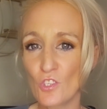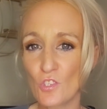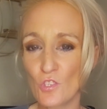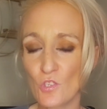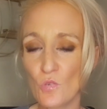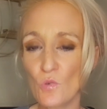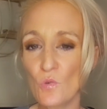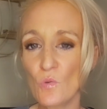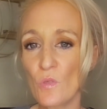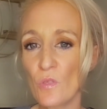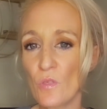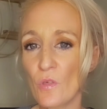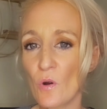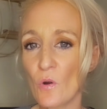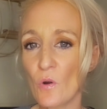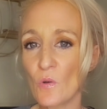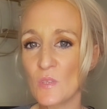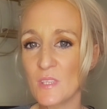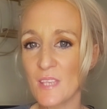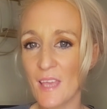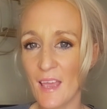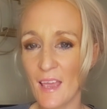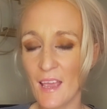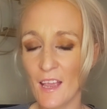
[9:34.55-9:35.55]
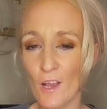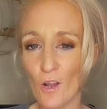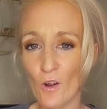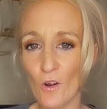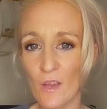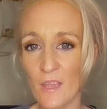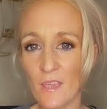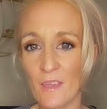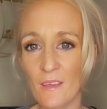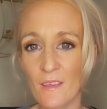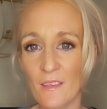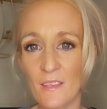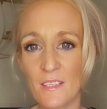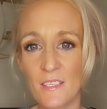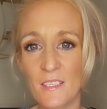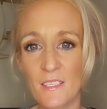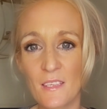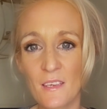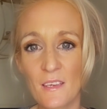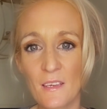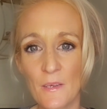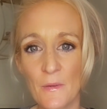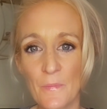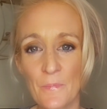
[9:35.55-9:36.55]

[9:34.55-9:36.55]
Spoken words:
do those areas